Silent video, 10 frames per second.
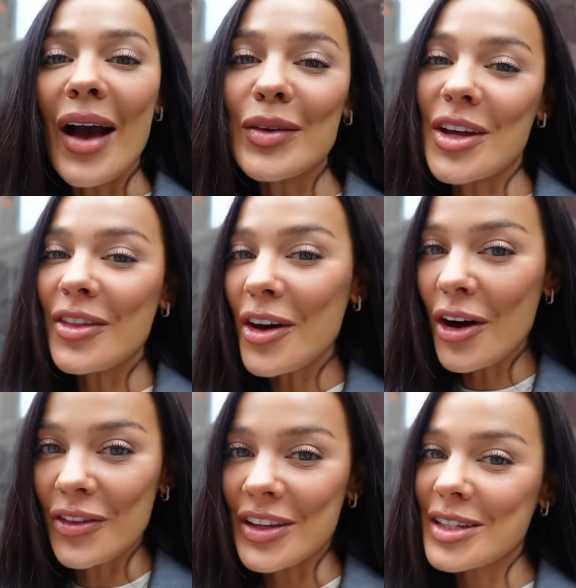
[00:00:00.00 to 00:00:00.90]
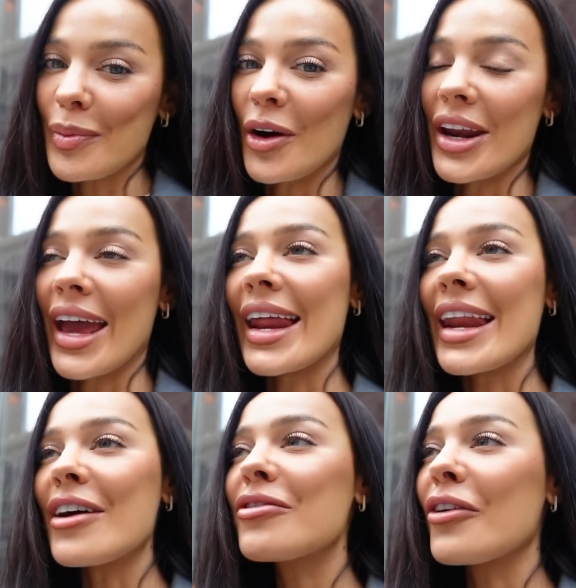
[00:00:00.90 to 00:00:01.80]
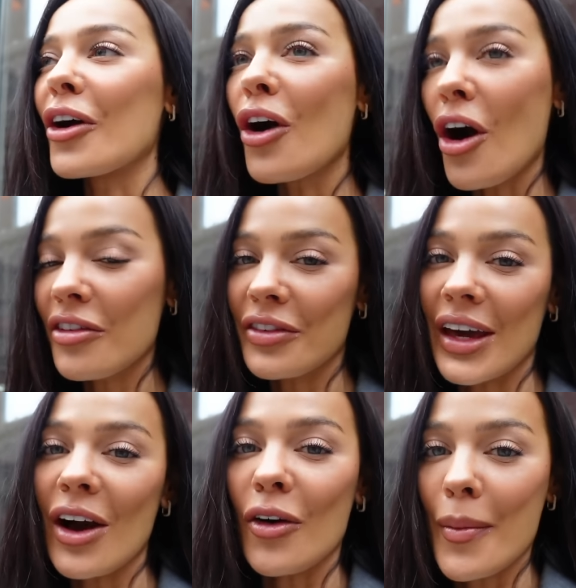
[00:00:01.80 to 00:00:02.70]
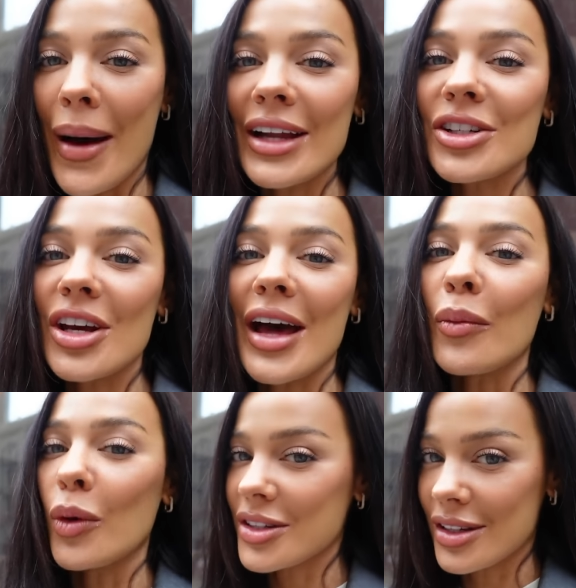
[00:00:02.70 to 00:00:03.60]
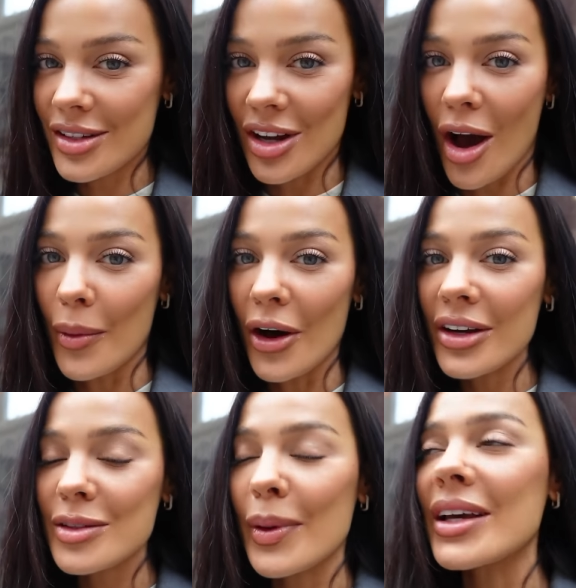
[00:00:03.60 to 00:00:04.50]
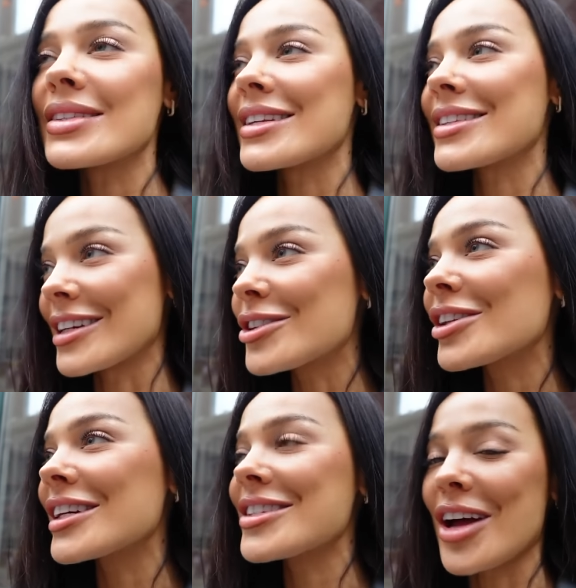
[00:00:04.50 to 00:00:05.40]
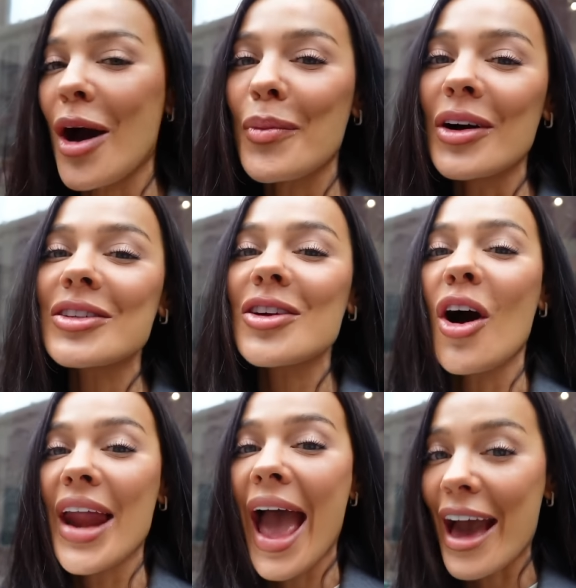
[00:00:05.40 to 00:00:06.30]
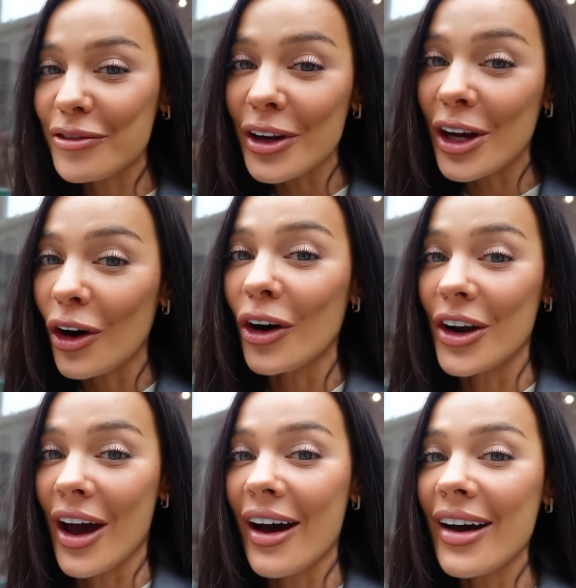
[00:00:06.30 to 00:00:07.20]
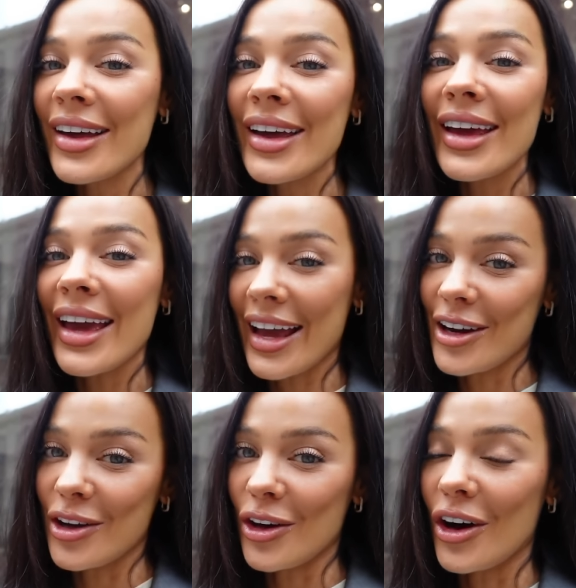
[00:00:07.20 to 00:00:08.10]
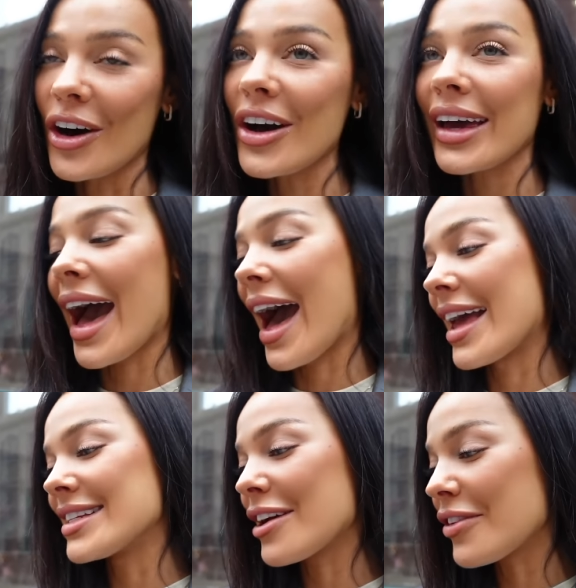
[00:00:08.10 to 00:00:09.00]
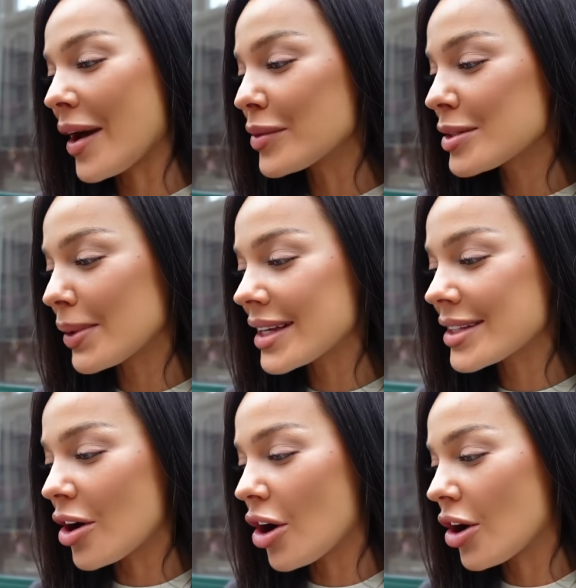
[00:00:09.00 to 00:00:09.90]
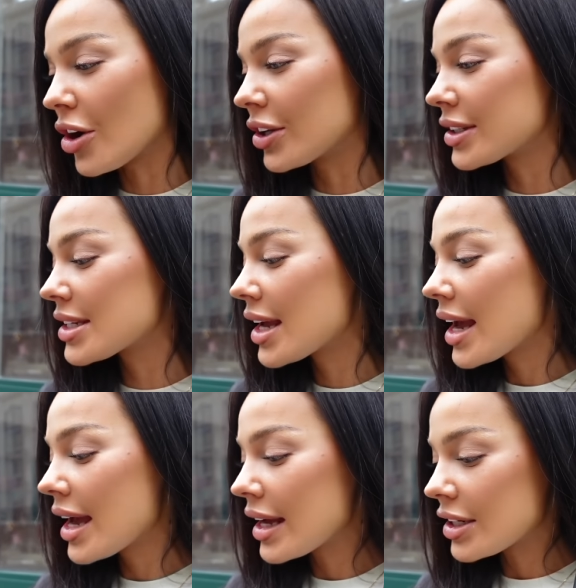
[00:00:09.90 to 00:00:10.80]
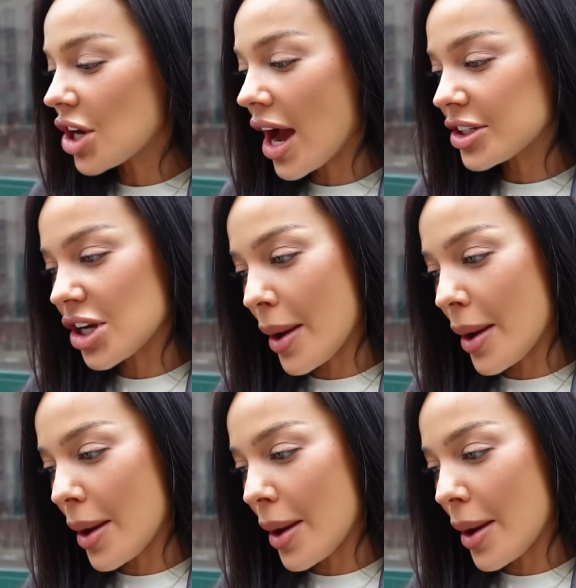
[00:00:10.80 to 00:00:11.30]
was on the hunt this morning for a coffee or a matcha that wasn't Starbucks because there's literally a Starbucks on every corner in New York and I found this place called Cha Cha